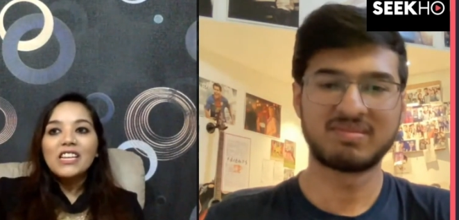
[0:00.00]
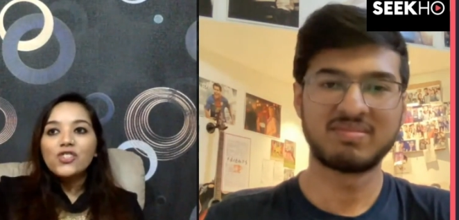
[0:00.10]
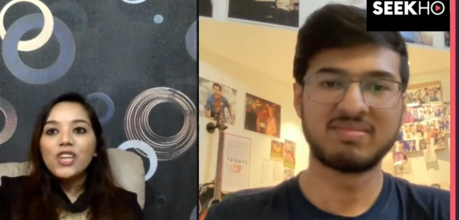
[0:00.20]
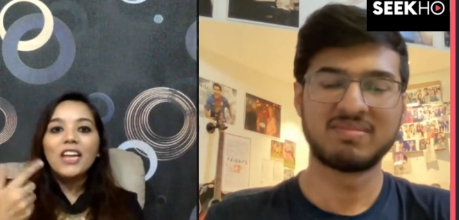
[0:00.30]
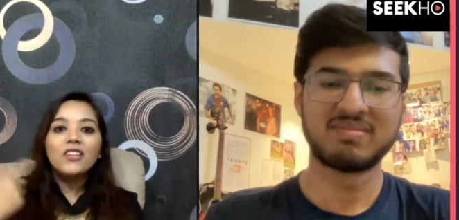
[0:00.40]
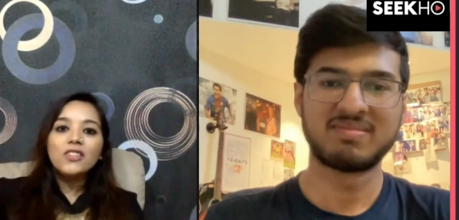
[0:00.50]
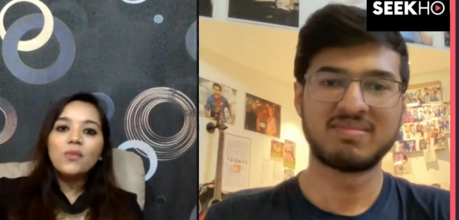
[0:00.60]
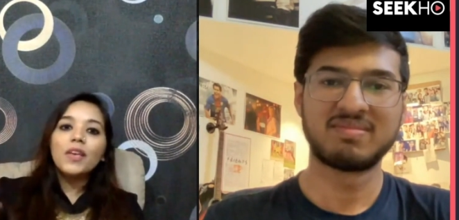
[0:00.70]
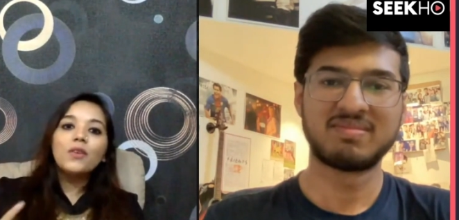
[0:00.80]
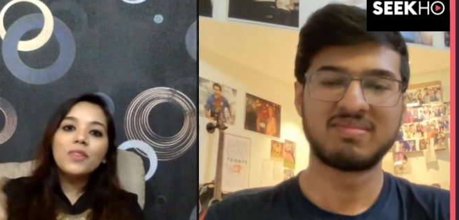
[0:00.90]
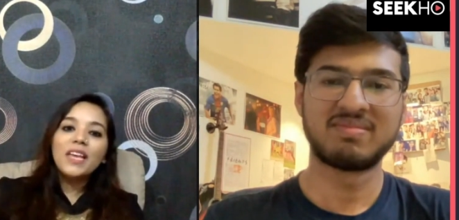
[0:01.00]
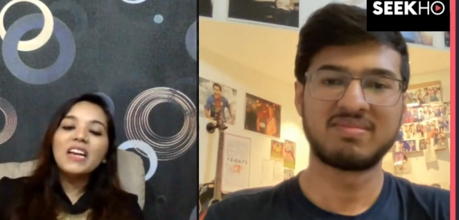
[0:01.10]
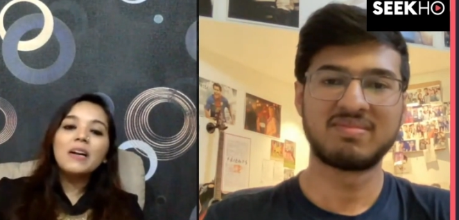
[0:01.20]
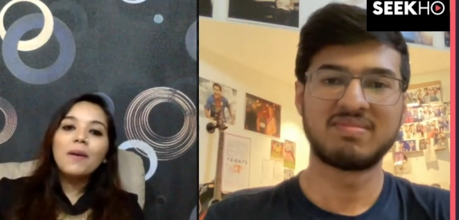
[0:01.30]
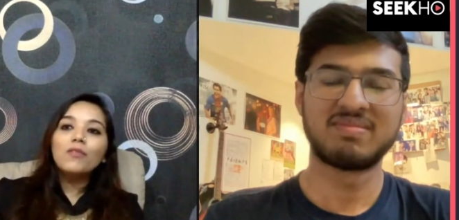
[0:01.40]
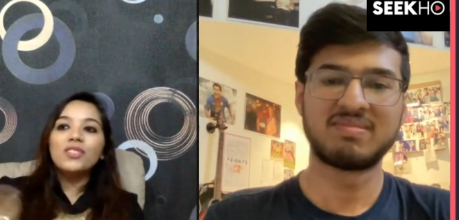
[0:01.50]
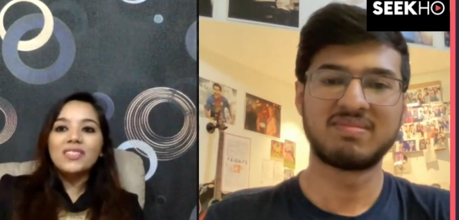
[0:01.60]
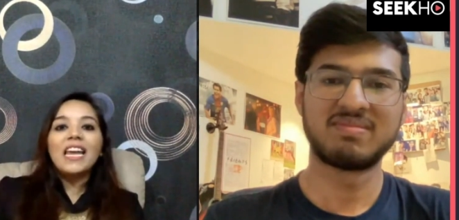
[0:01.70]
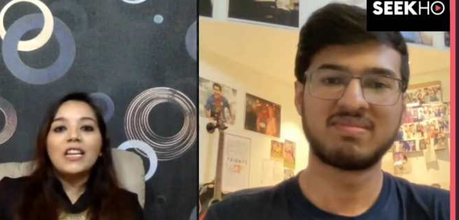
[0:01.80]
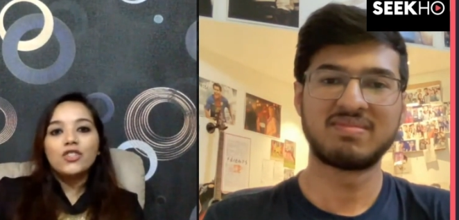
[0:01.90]
Speaker 1: Change the way you think about
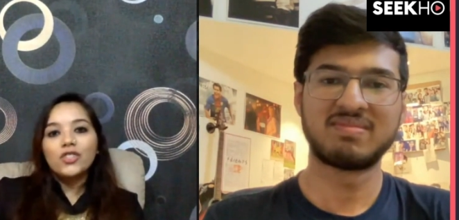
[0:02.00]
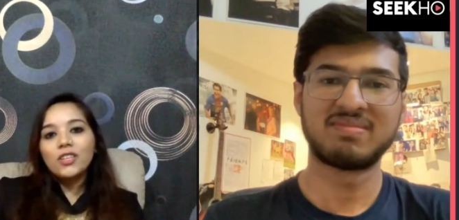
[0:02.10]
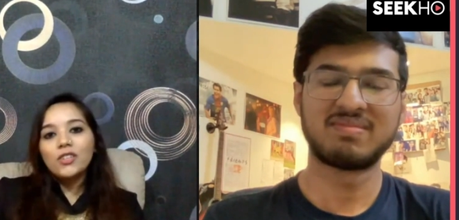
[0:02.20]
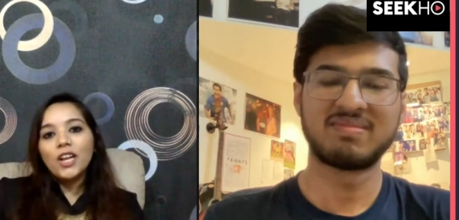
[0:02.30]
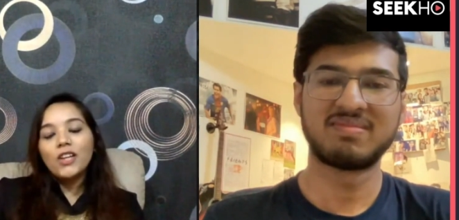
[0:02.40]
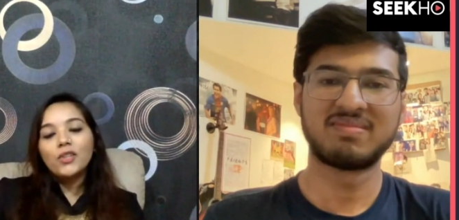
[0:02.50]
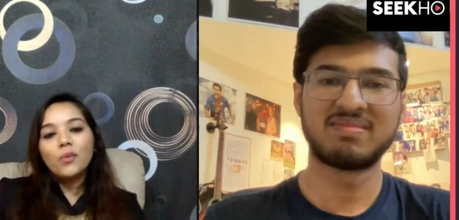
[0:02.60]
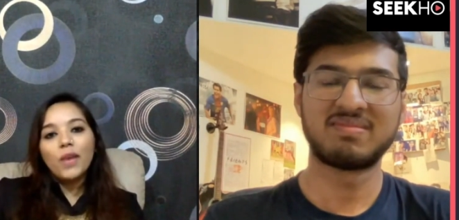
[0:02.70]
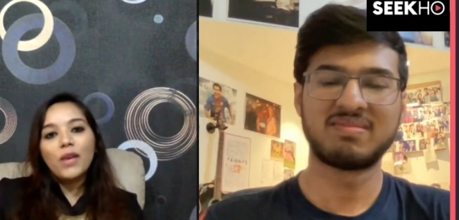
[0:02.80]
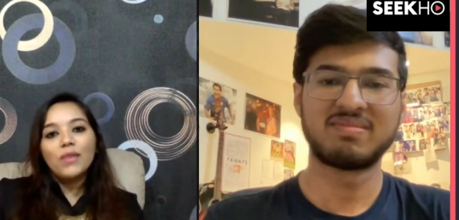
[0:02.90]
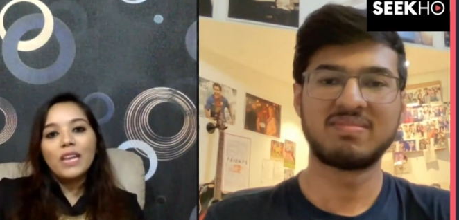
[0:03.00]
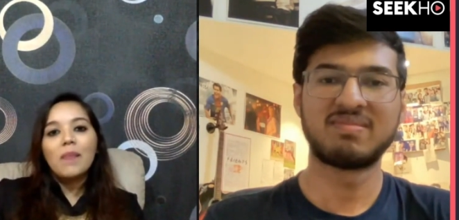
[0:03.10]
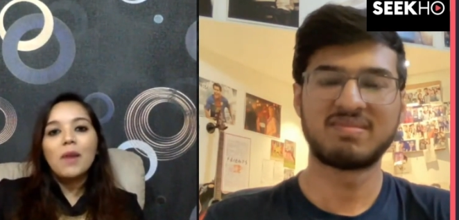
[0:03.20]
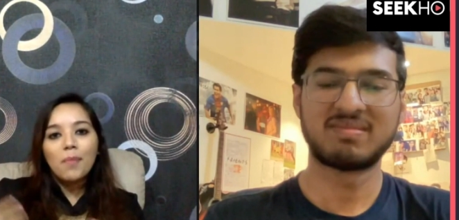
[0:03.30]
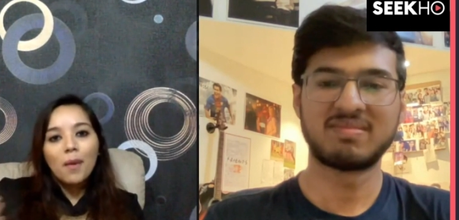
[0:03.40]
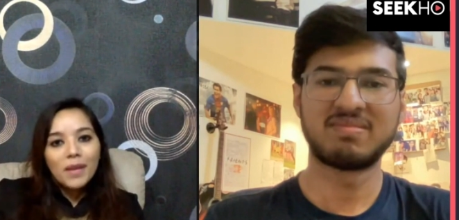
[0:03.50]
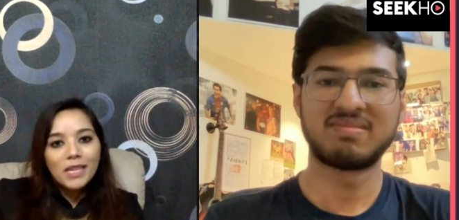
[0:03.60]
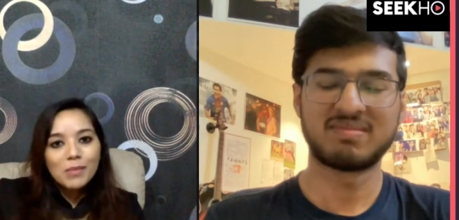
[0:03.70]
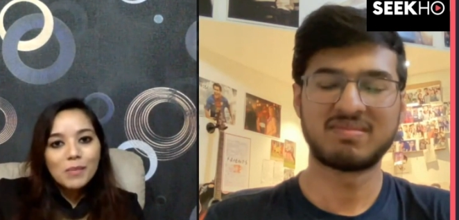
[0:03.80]
stage, change the way you think about public